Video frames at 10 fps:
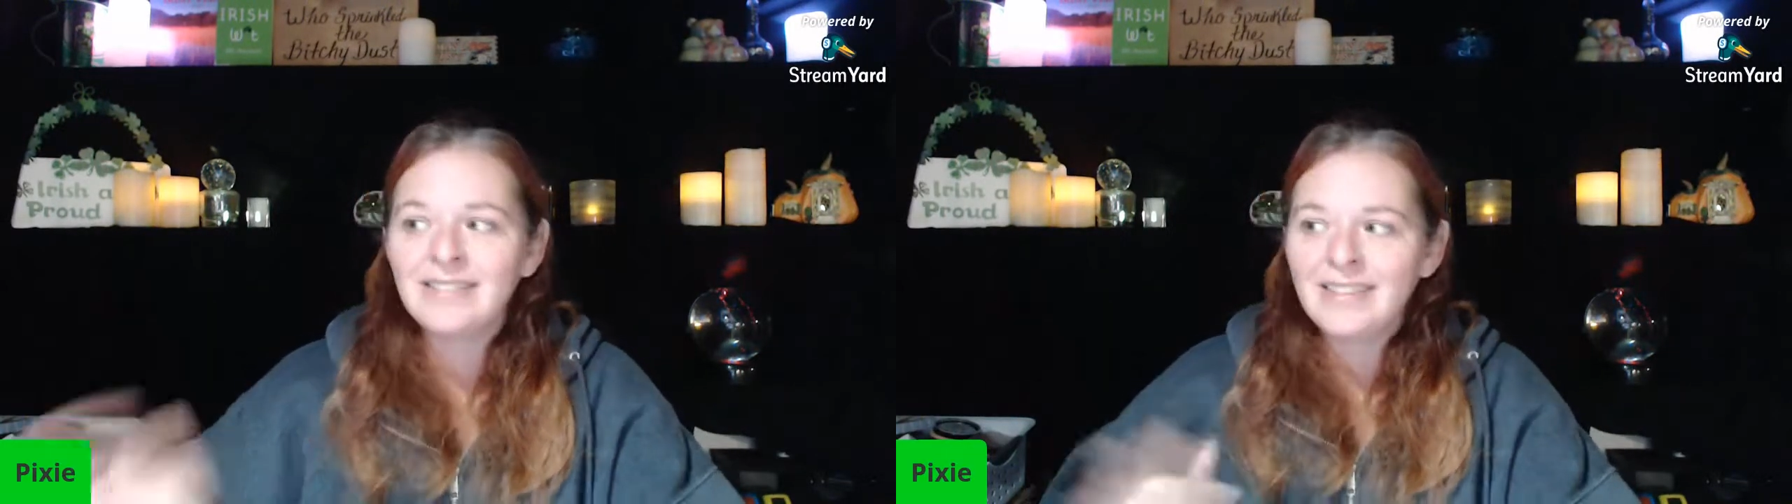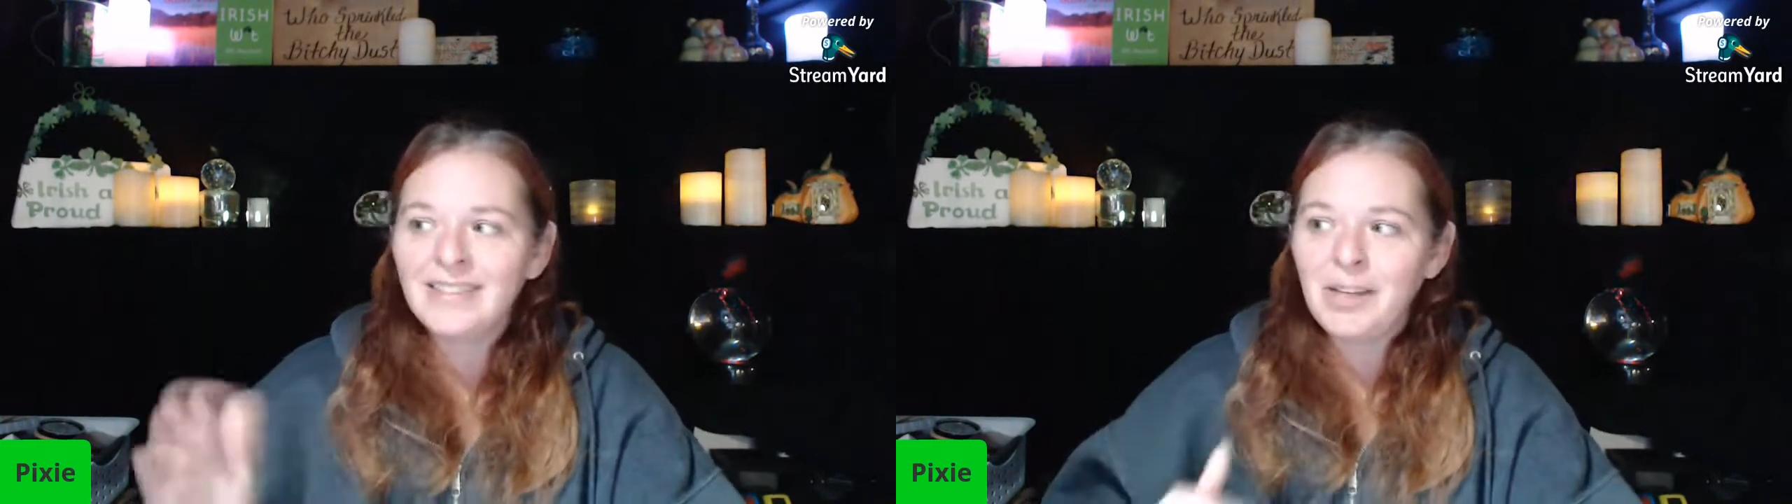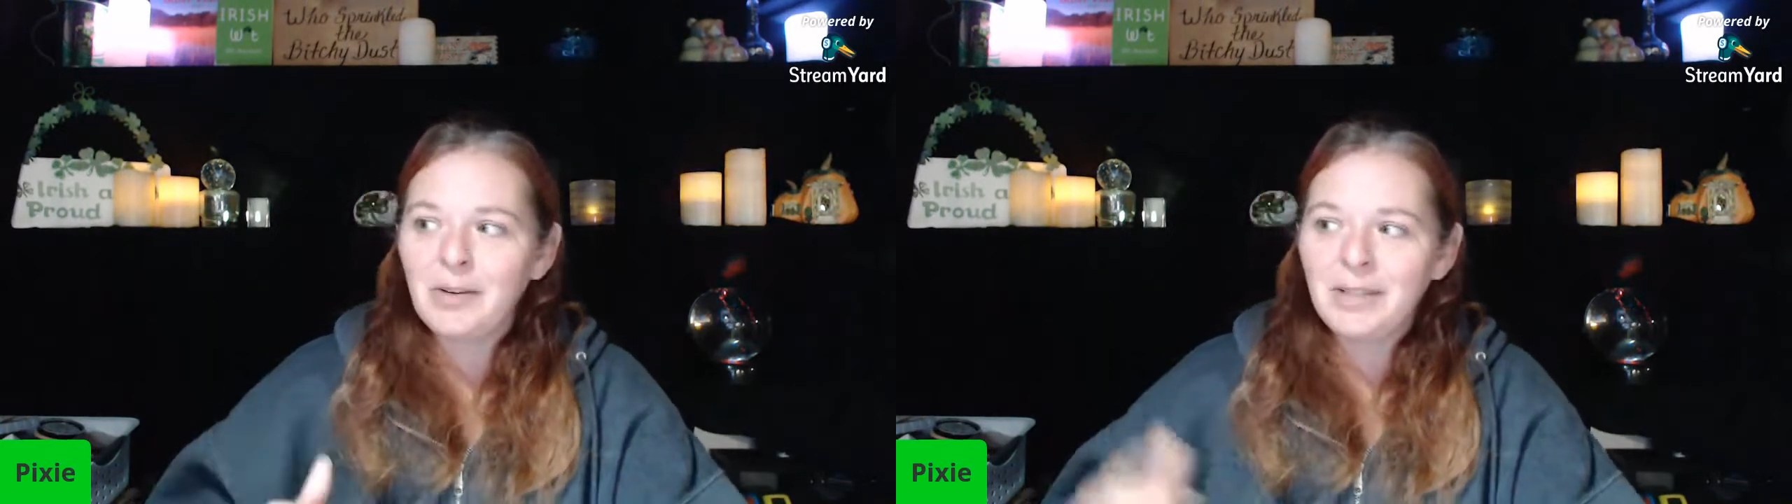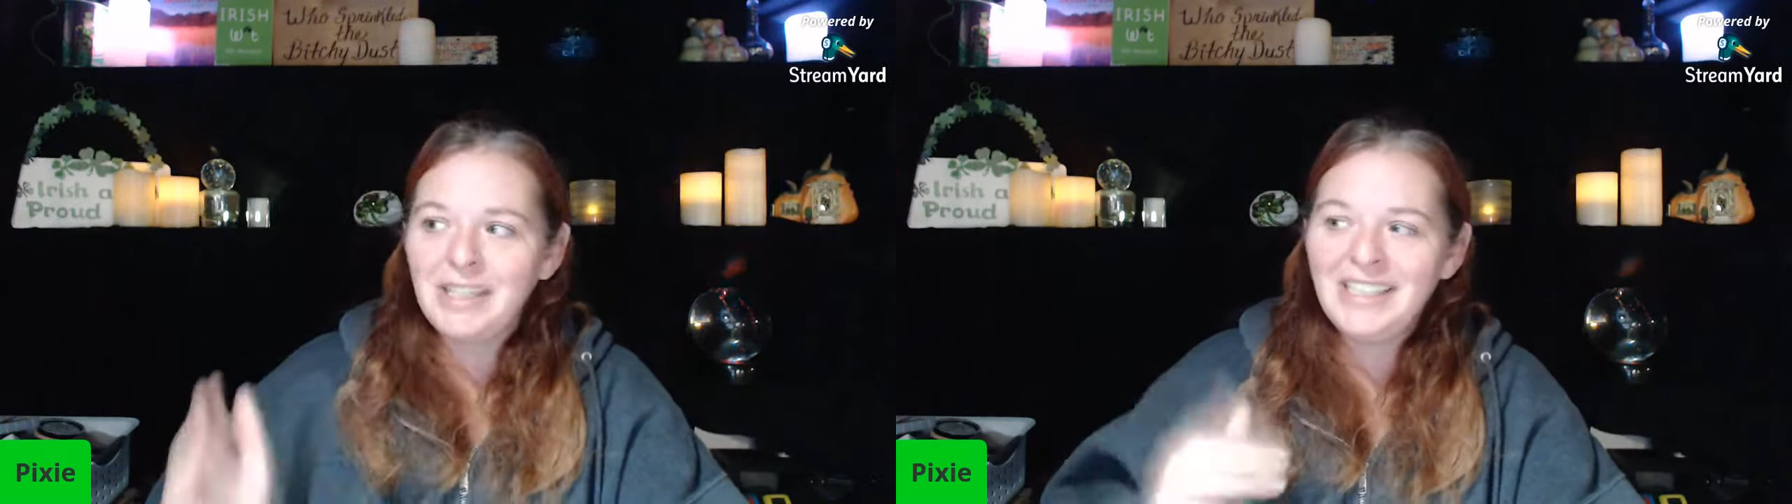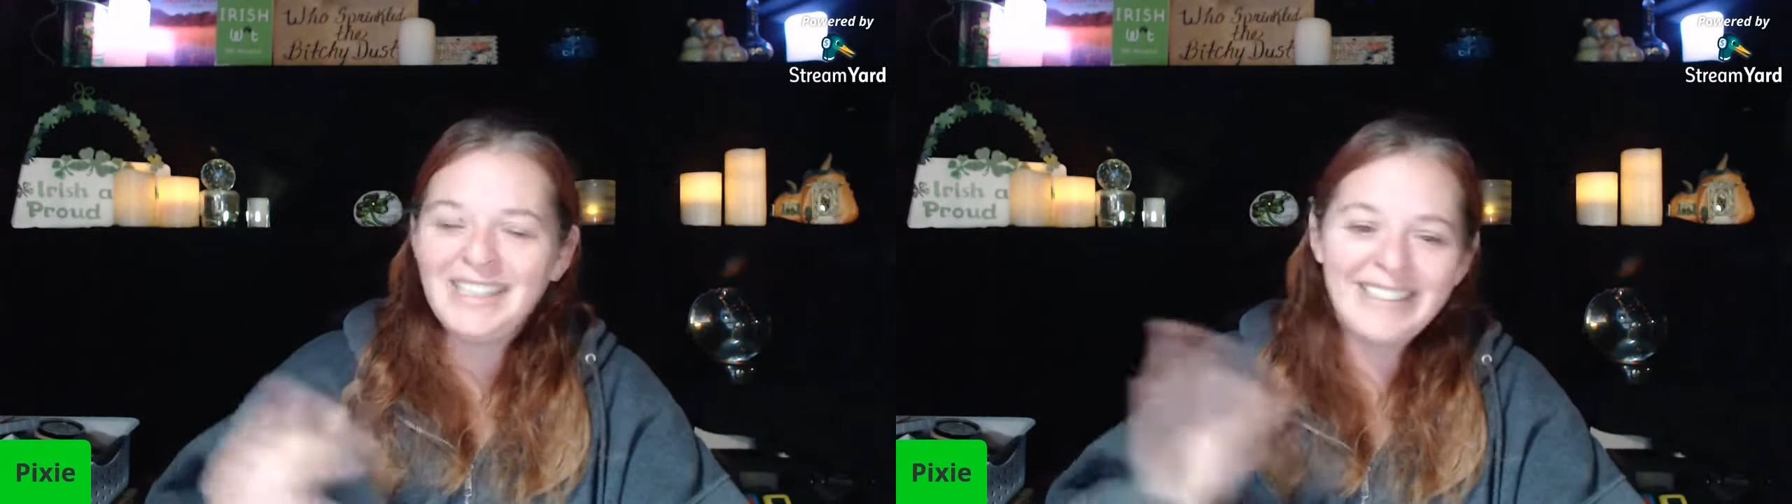let's go,
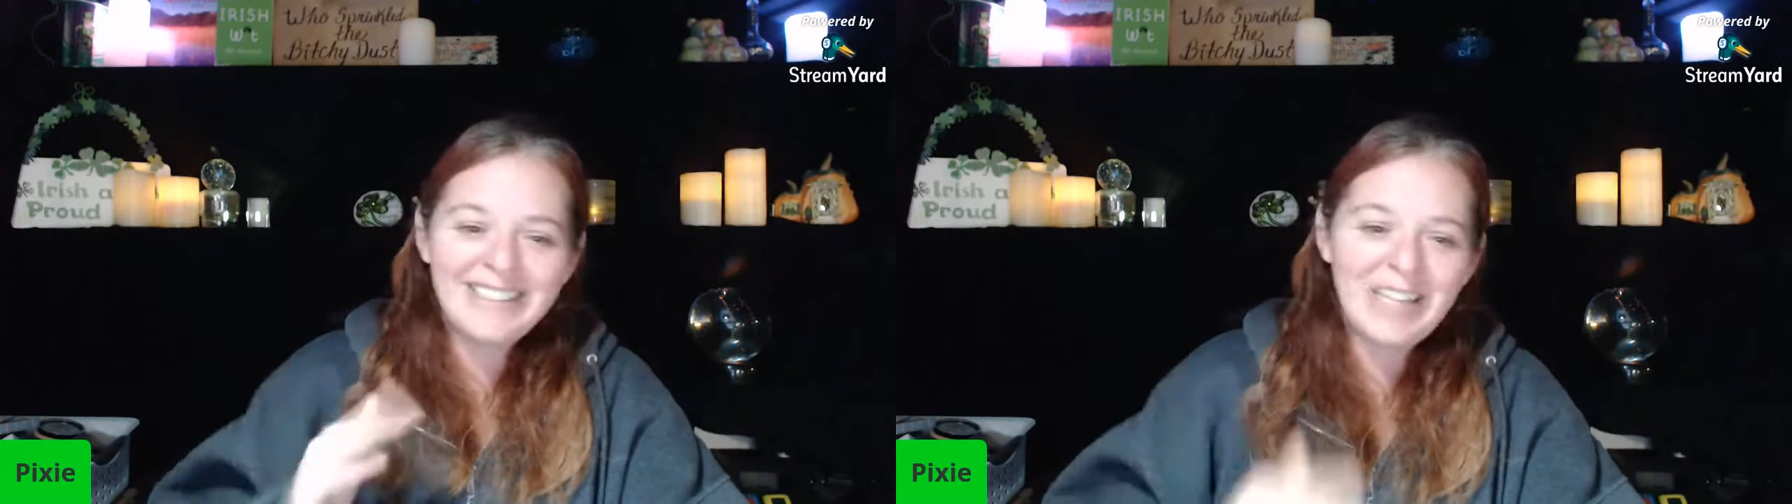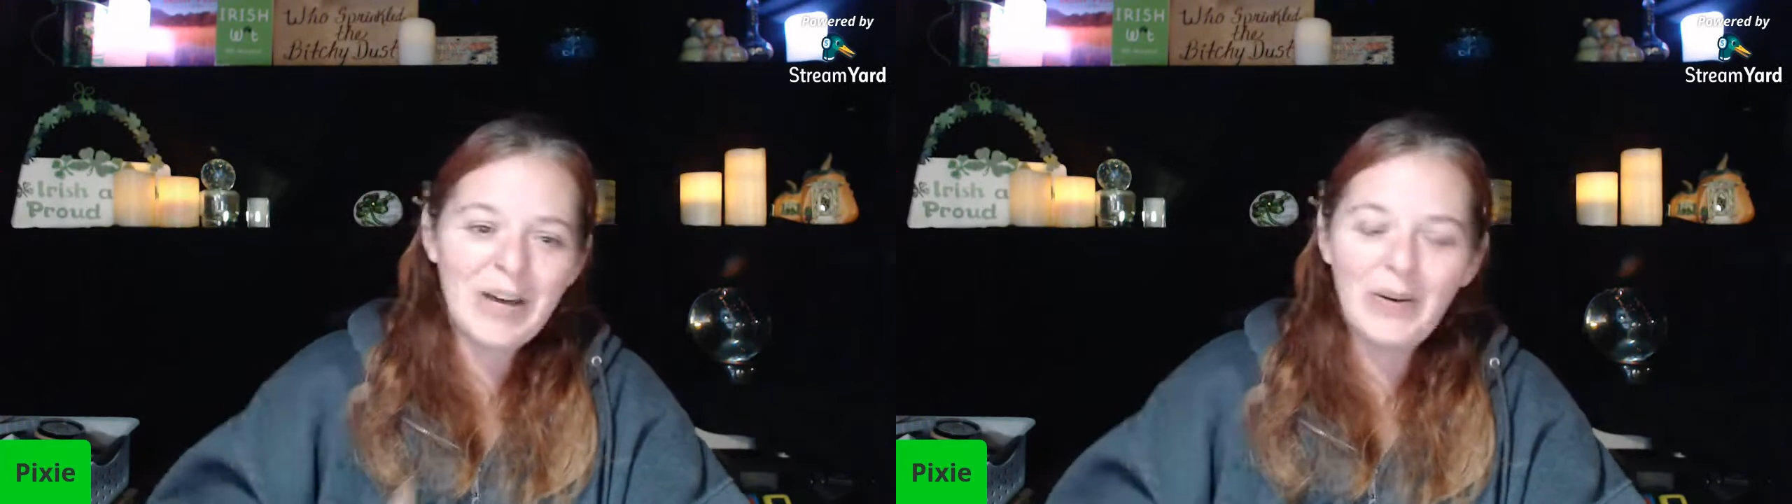let's go,